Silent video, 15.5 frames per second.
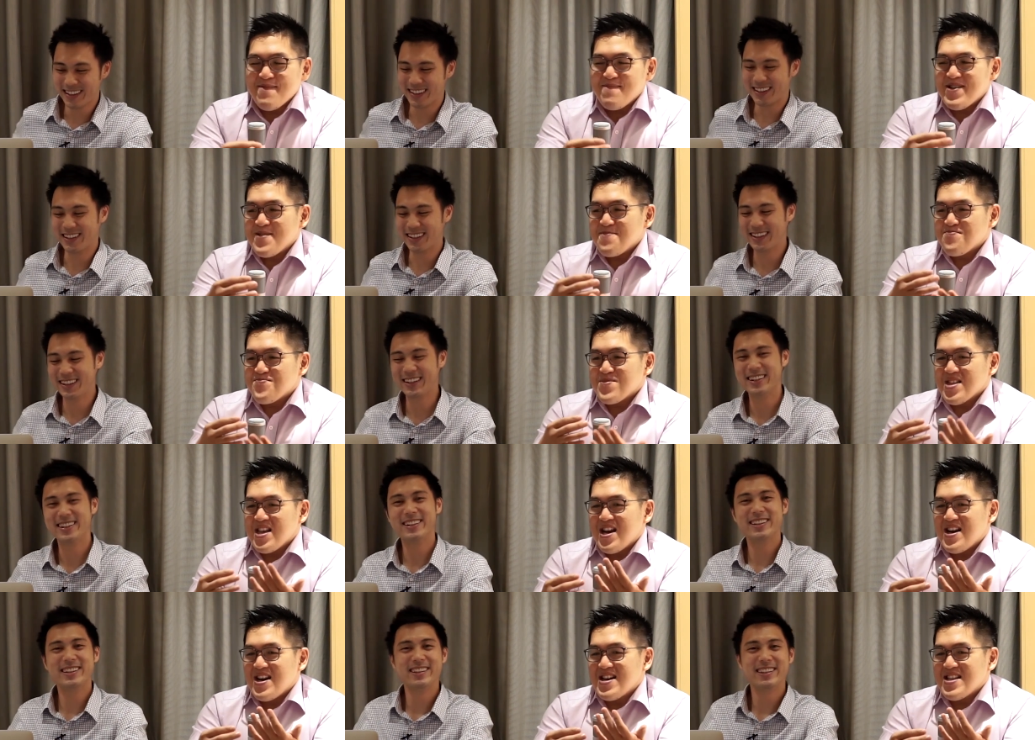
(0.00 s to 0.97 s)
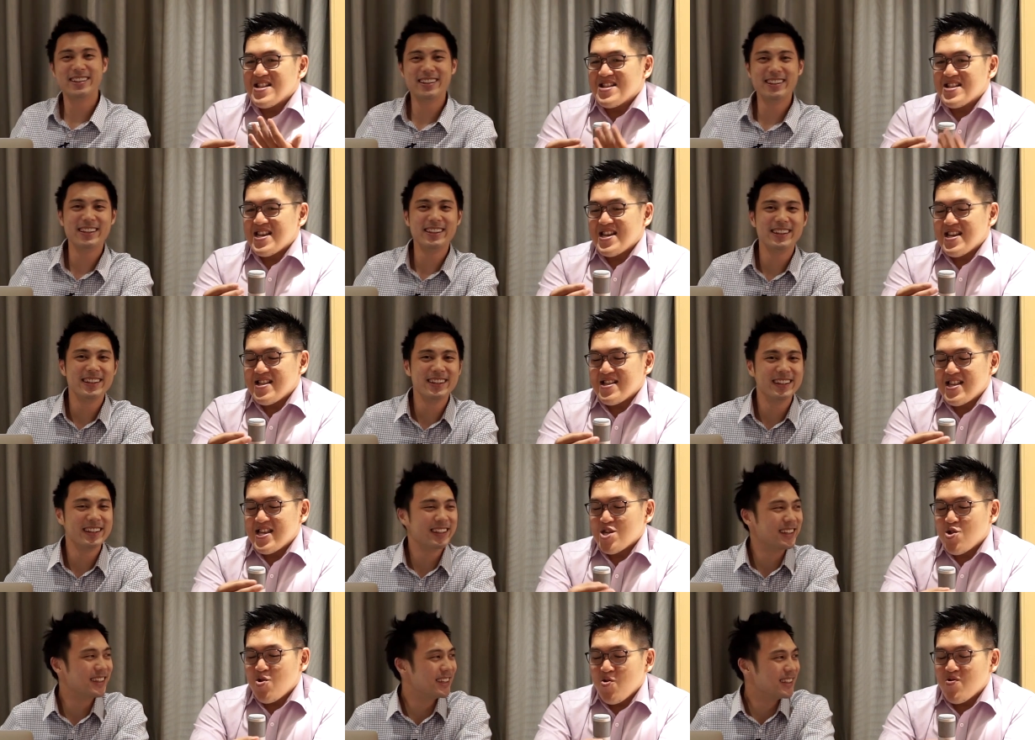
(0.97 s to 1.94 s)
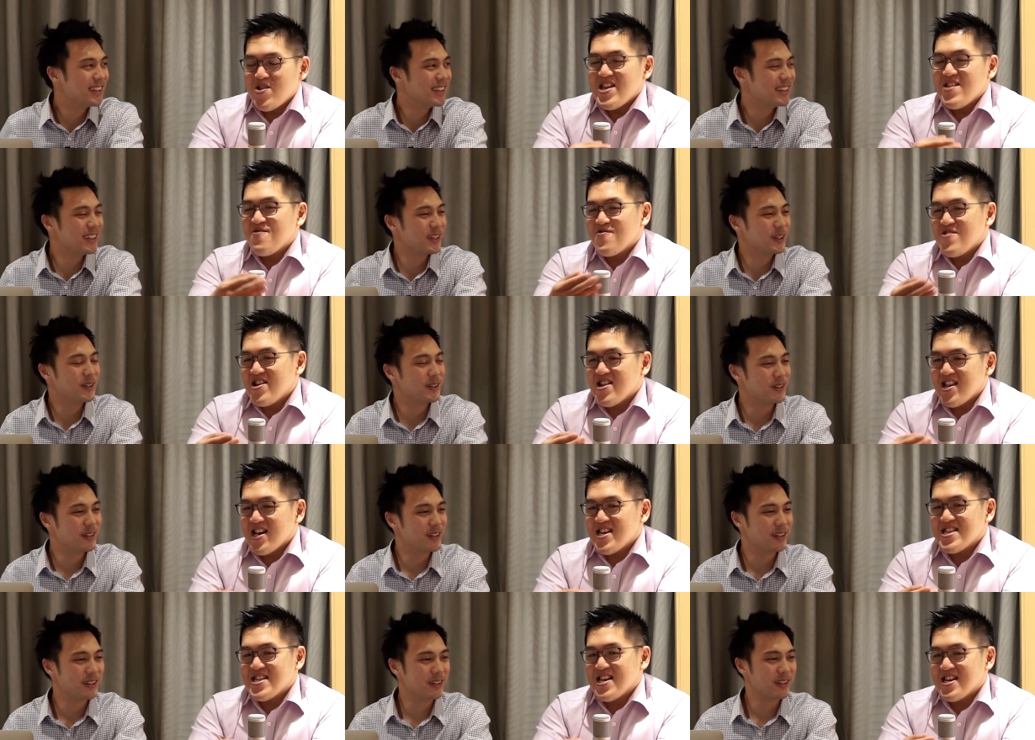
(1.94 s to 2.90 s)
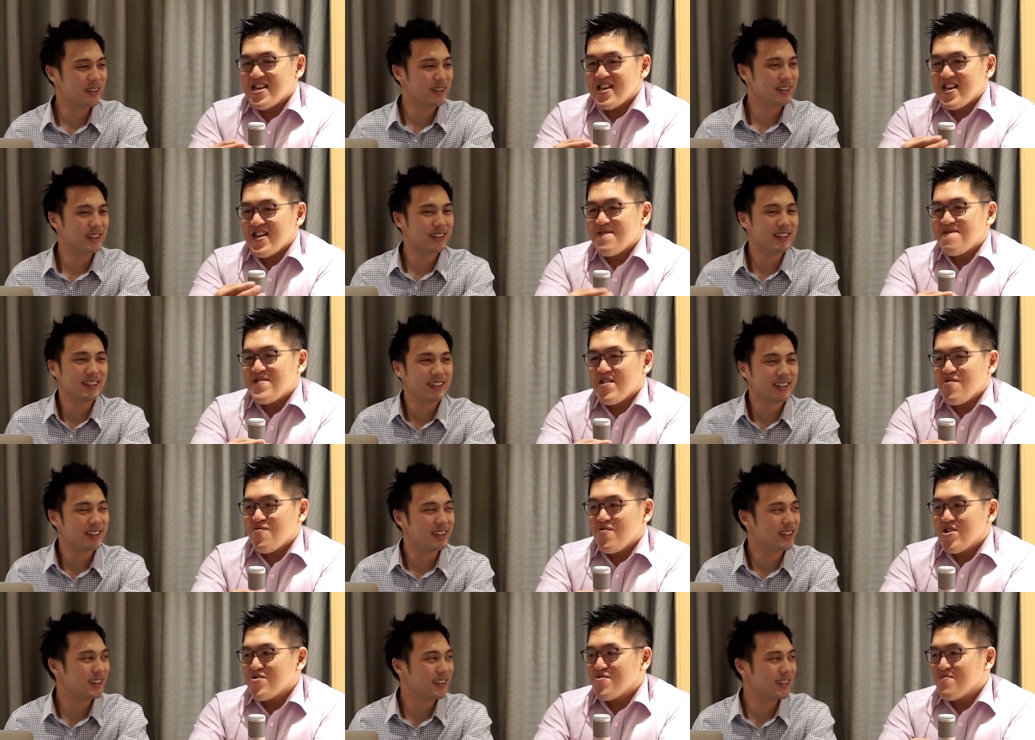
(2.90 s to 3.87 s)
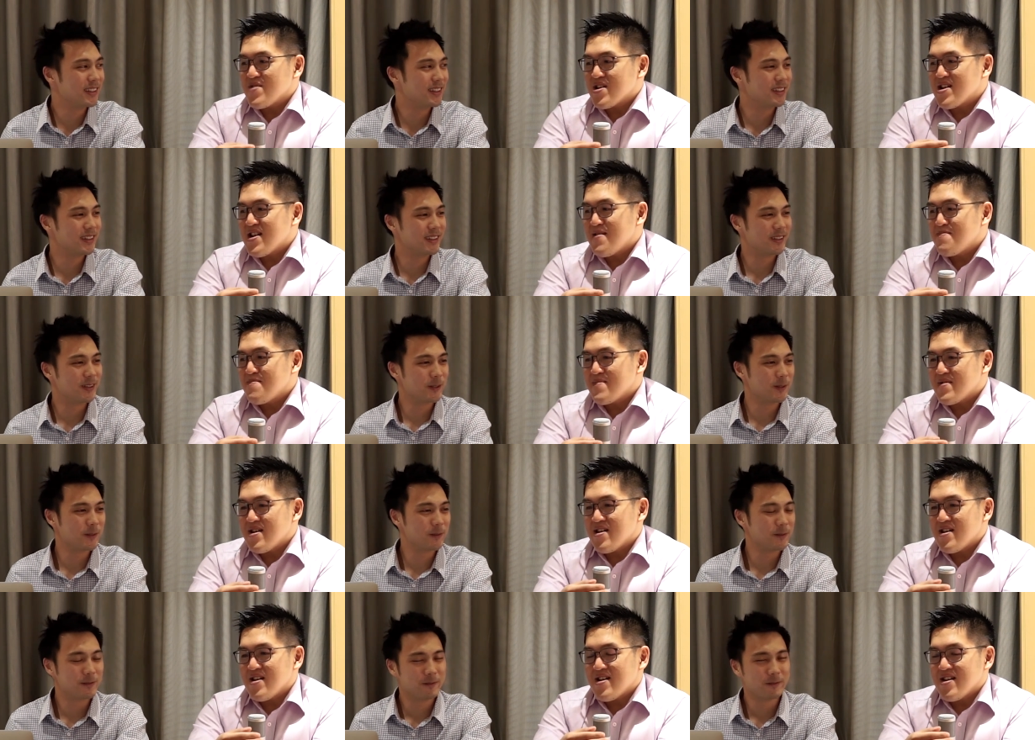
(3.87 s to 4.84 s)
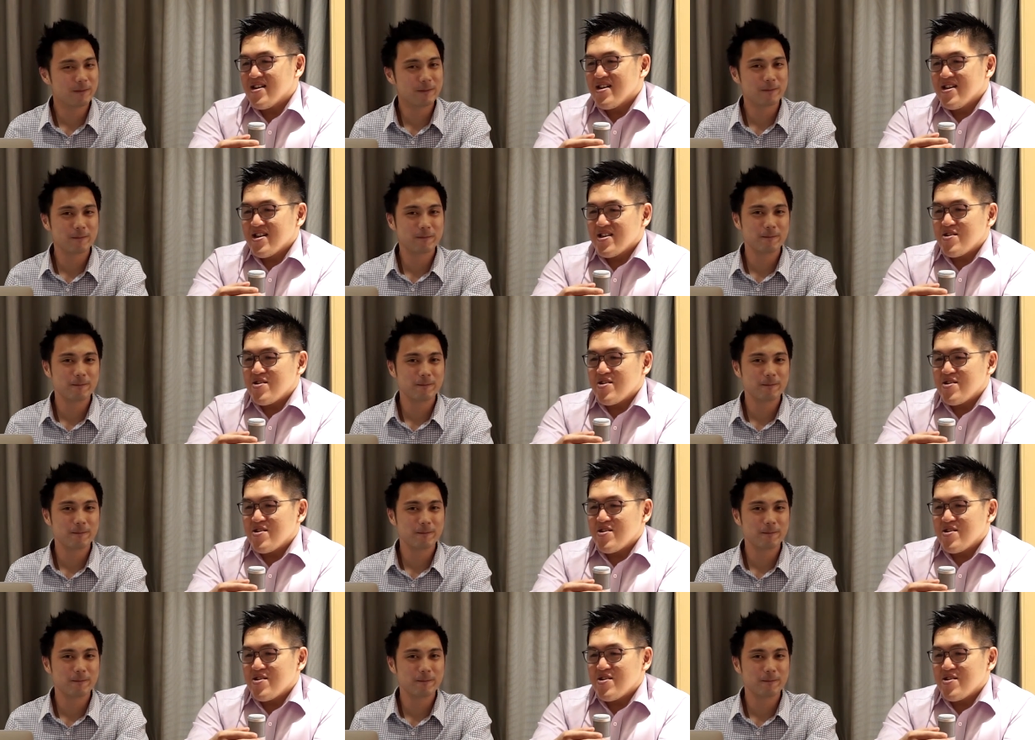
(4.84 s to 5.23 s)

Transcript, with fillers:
Speaker 1: But Uh, they, they slowly realize that if they want to become, uh,